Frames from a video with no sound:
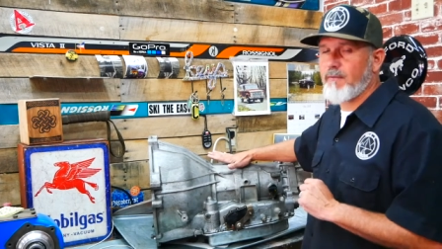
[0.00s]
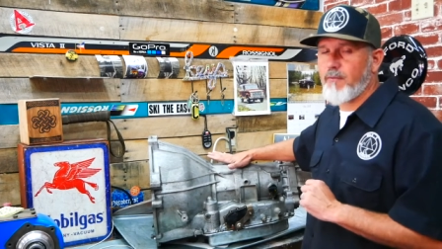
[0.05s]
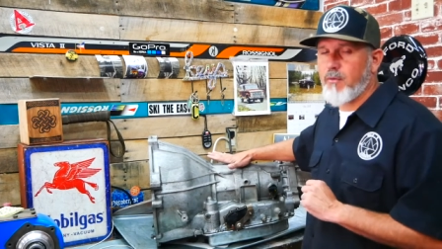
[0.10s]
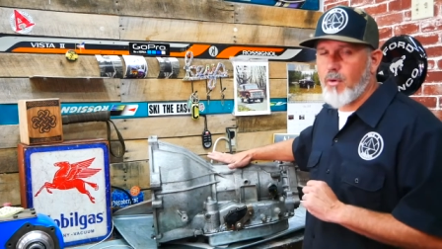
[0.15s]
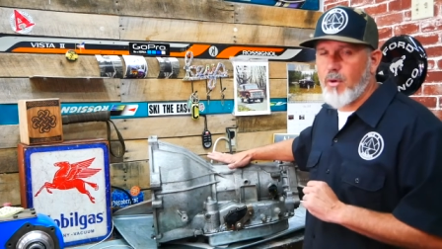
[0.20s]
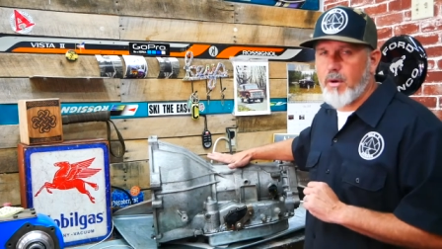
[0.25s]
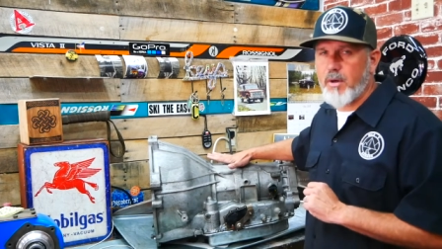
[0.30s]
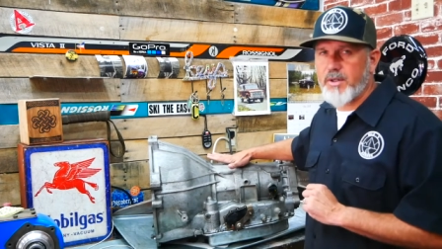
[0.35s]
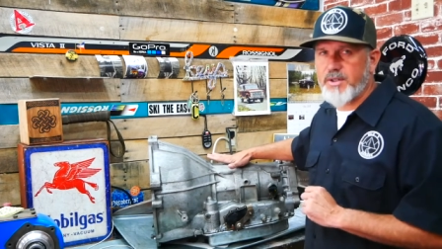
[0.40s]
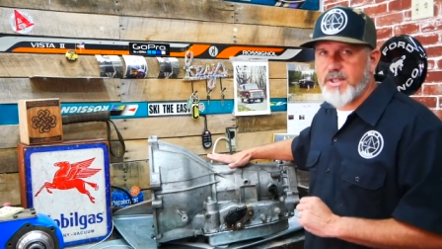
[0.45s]

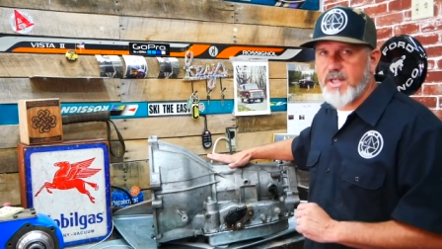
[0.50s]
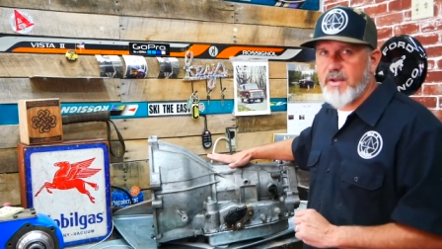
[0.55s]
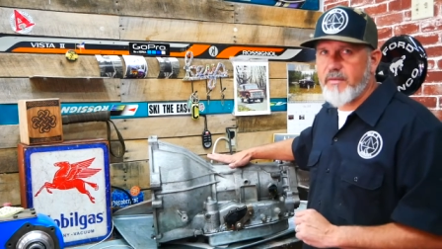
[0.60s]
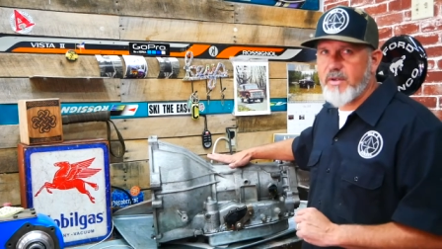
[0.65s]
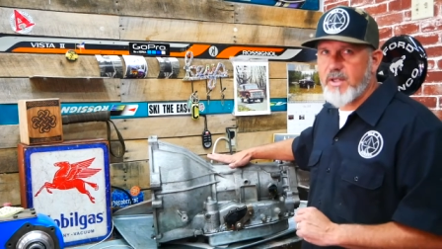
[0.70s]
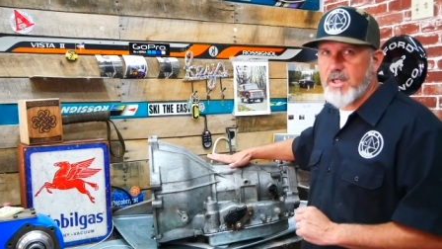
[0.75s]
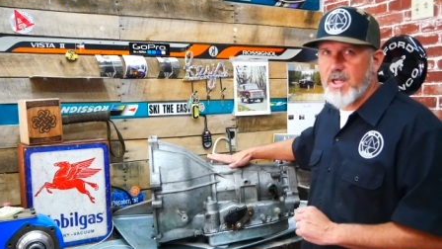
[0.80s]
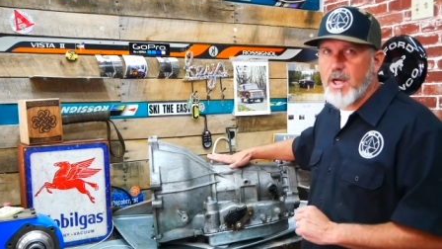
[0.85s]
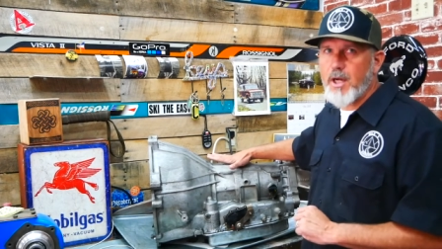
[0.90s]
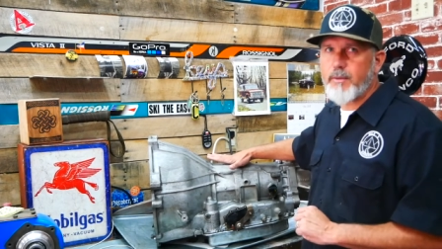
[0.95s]
four R
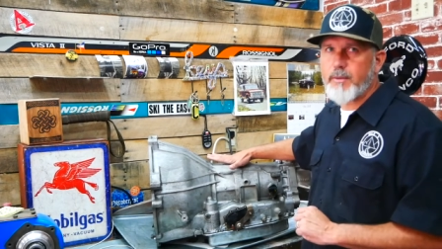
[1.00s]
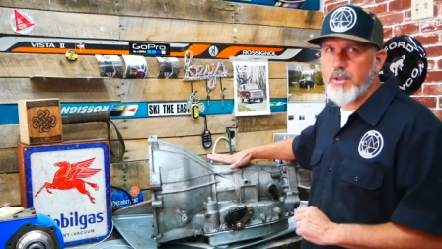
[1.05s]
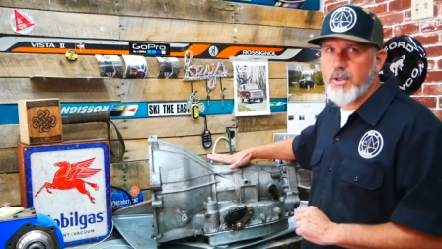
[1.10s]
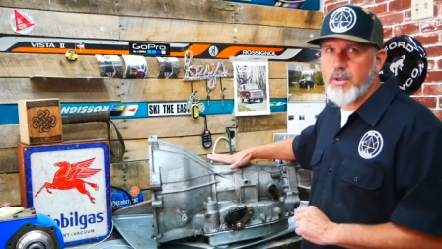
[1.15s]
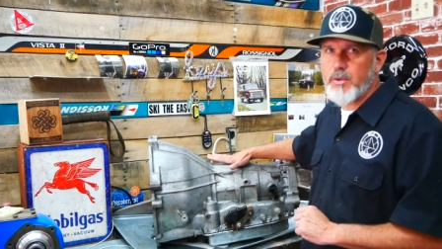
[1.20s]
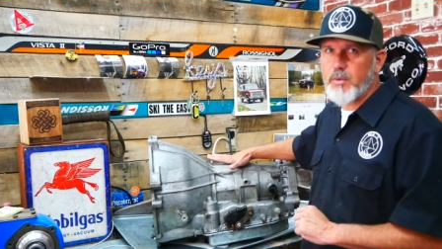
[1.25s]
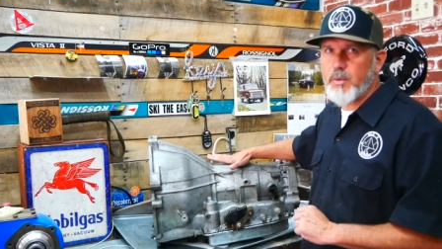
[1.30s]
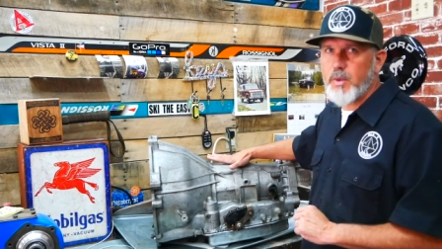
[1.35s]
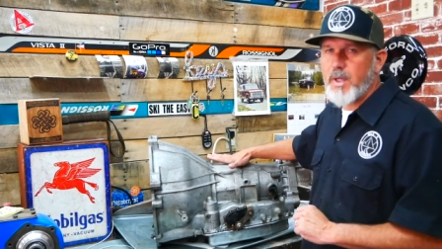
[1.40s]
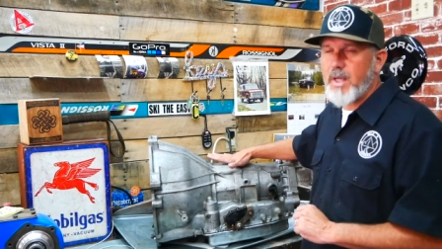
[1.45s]
seventy
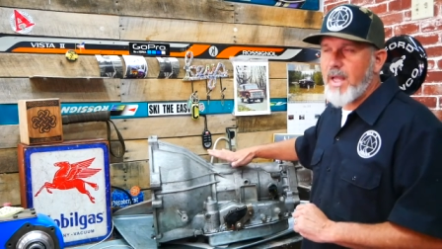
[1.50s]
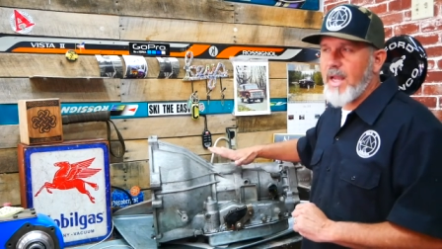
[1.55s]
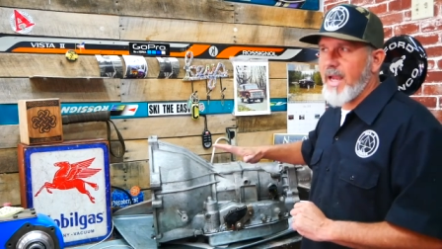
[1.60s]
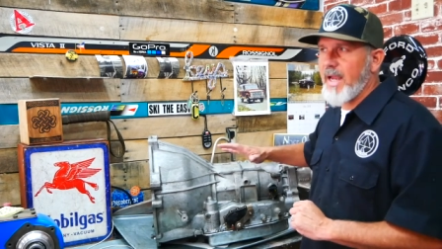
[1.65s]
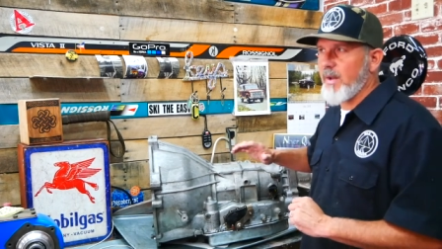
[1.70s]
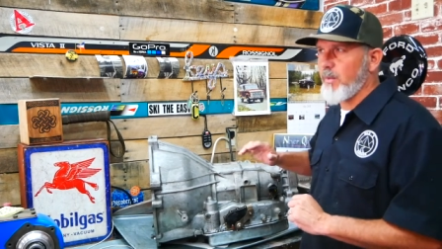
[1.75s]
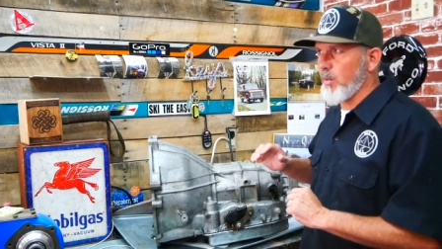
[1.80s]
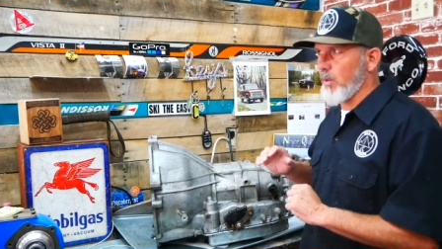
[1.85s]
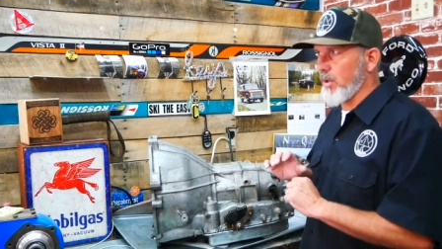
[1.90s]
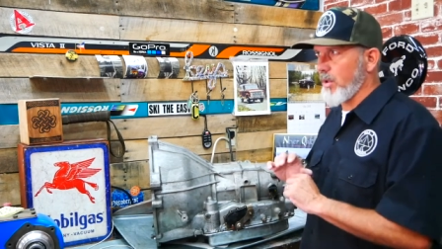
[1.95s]
W,
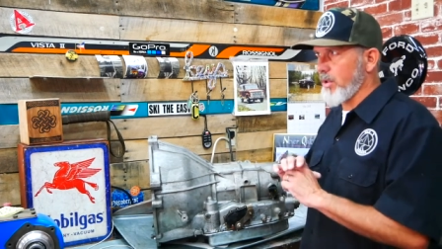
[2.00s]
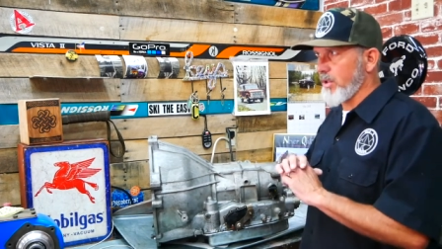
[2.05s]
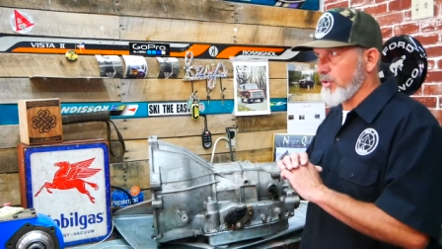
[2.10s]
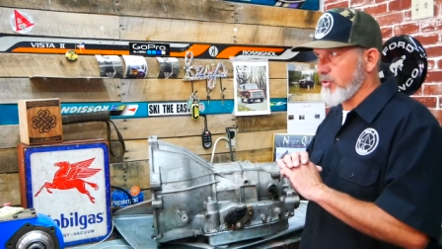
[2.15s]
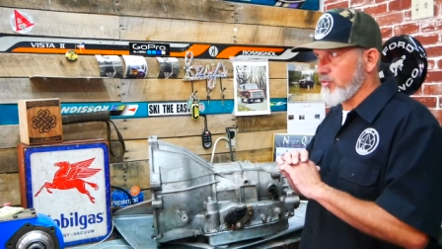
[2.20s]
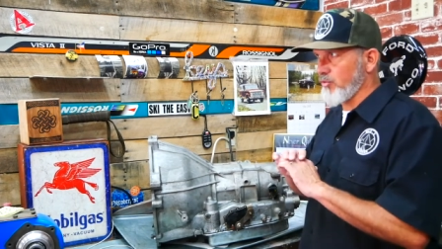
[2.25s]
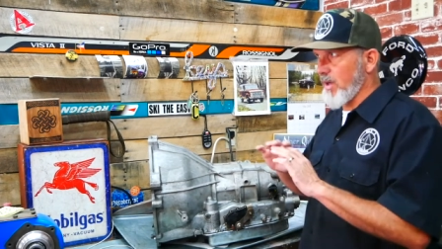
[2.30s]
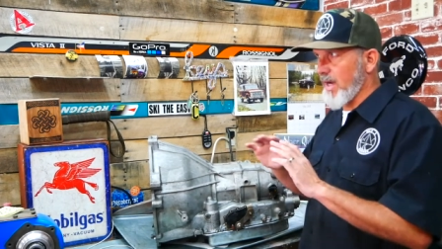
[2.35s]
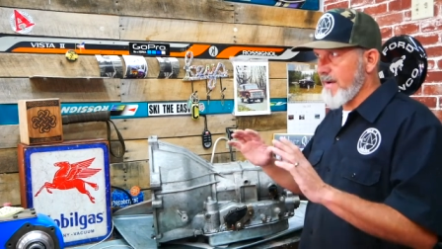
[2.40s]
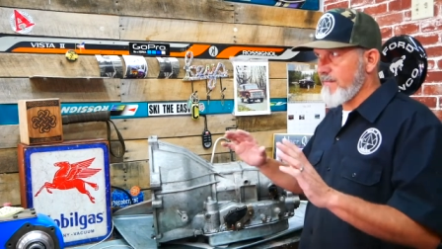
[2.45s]
and we're going to
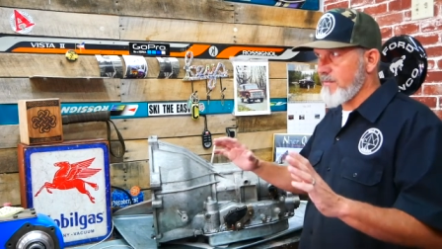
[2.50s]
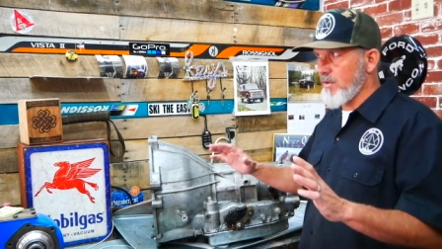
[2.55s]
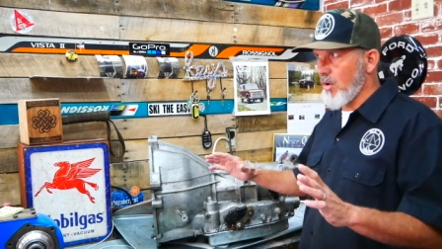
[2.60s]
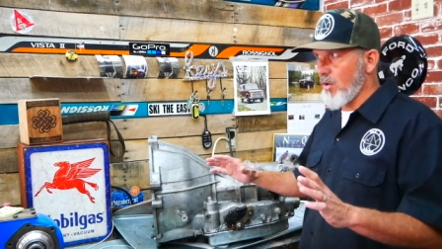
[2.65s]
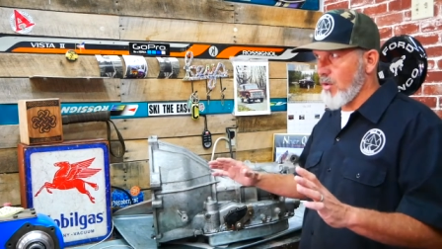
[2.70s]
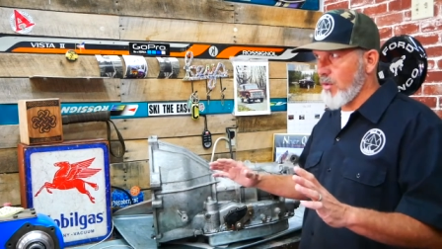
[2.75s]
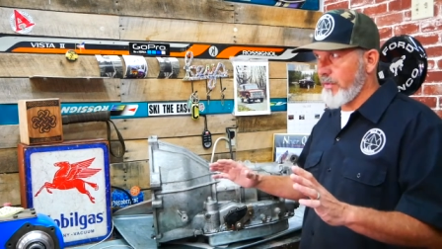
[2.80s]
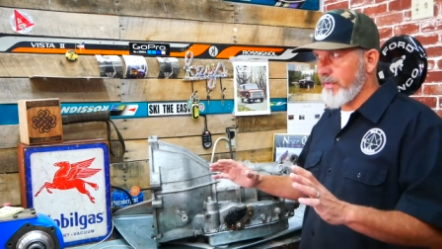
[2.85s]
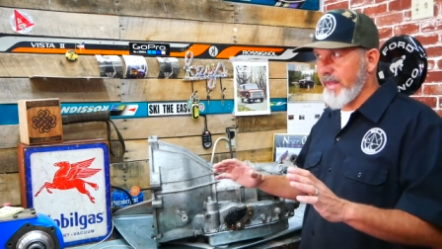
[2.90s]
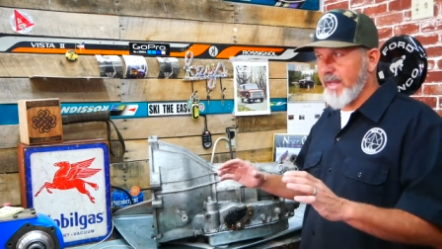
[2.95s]
drive the
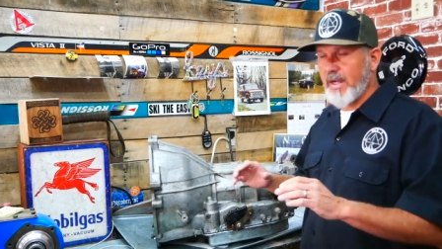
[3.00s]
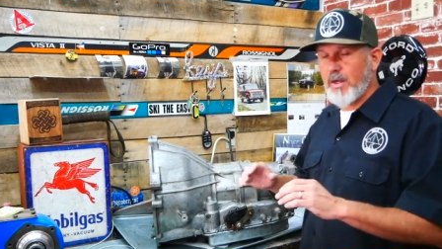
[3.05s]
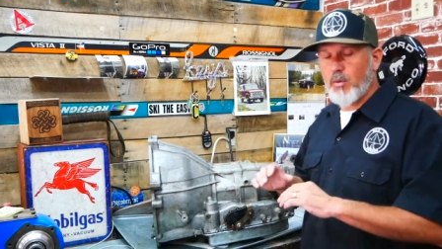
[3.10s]
whole thing,